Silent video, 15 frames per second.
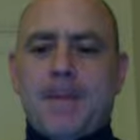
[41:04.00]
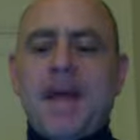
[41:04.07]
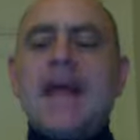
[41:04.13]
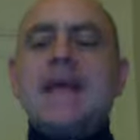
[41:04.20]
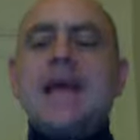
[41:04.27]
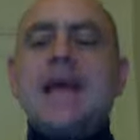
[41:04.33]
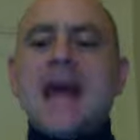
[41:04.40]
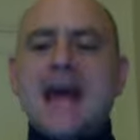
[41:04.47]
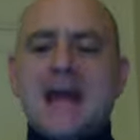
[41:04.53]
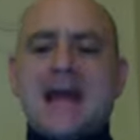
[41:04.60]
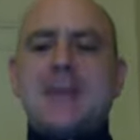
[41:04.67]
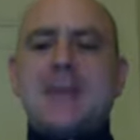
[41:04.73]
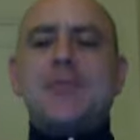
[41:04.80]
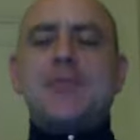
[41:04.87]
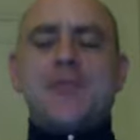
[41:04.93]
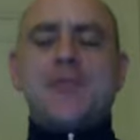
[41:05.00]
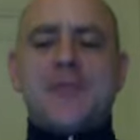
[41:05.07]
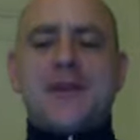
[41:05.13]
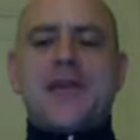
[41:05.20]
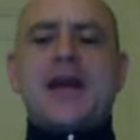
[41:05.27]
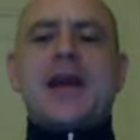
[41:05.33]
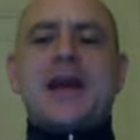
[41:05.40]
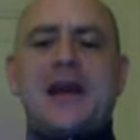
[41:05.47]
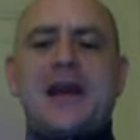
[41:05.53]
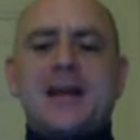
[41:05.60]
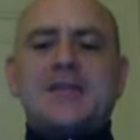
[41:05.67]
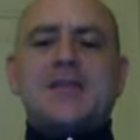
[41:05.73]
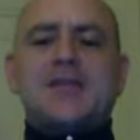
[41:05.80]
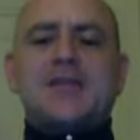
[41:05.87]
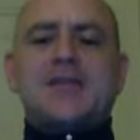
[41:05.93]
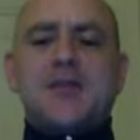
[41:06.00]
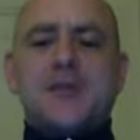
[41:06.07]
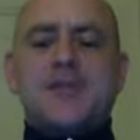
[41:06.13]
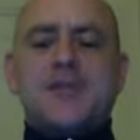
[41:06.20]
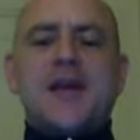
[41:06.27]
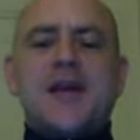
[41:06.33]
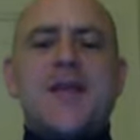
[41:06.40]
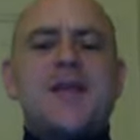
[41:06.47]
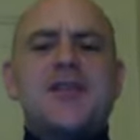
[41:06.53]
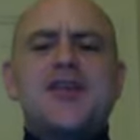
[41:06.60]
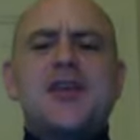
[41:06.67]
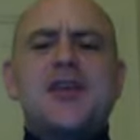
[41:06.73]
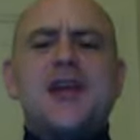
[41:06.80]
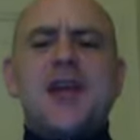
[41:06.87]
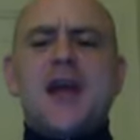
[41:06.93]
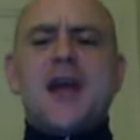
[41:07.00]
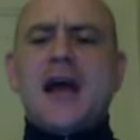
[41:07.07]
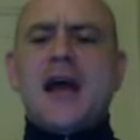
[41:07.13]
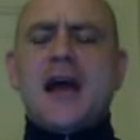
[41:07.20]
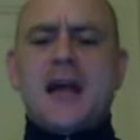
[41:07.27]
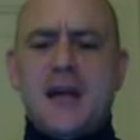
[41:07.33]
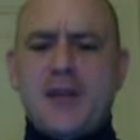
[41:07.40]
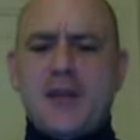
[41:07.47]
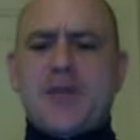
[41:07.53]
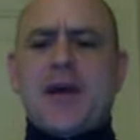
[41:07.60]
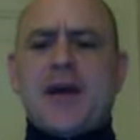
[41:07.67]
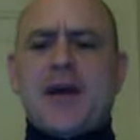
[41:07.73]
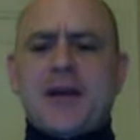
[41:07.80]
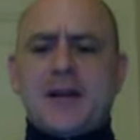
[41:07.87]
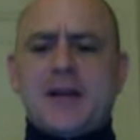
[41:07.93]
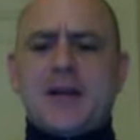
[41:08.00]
Yeah, like moving their hands and doing stuff. And right.